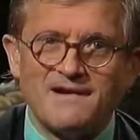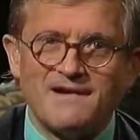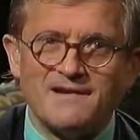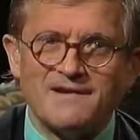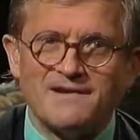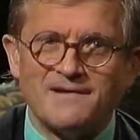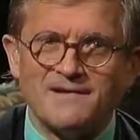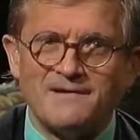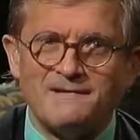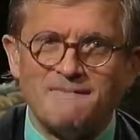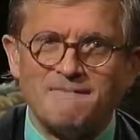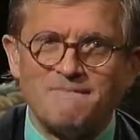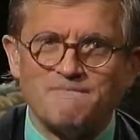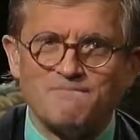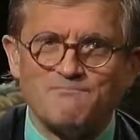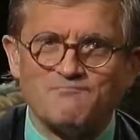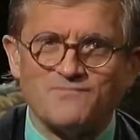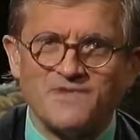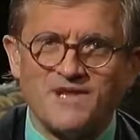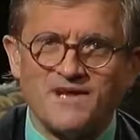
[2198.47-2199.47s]

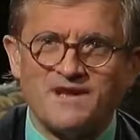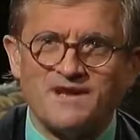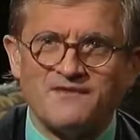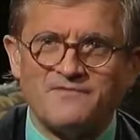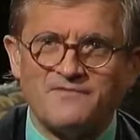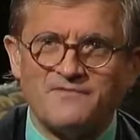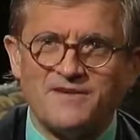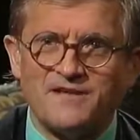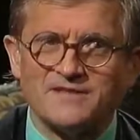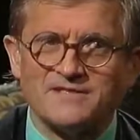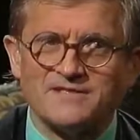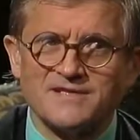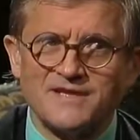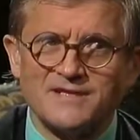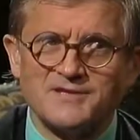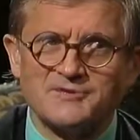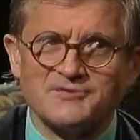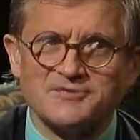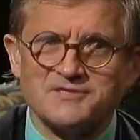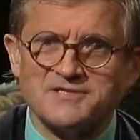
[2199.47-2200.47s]
And I felt
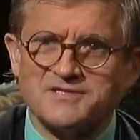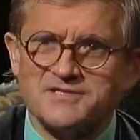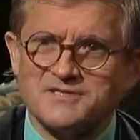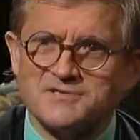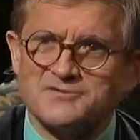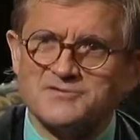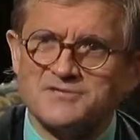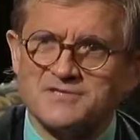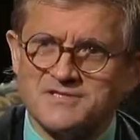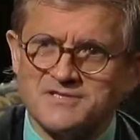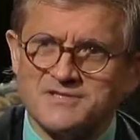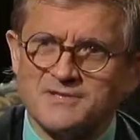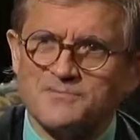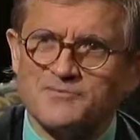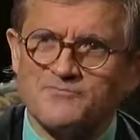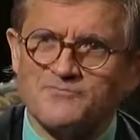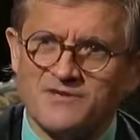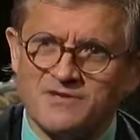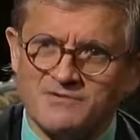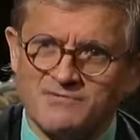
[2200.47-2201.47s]
I understood some
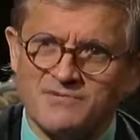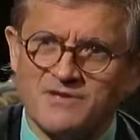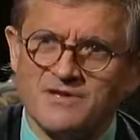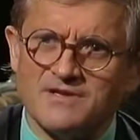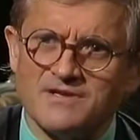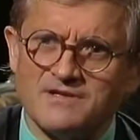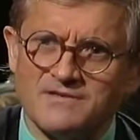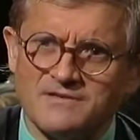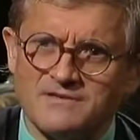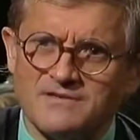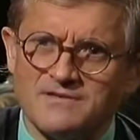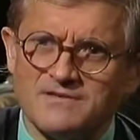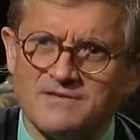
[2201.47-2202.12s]
of it, really.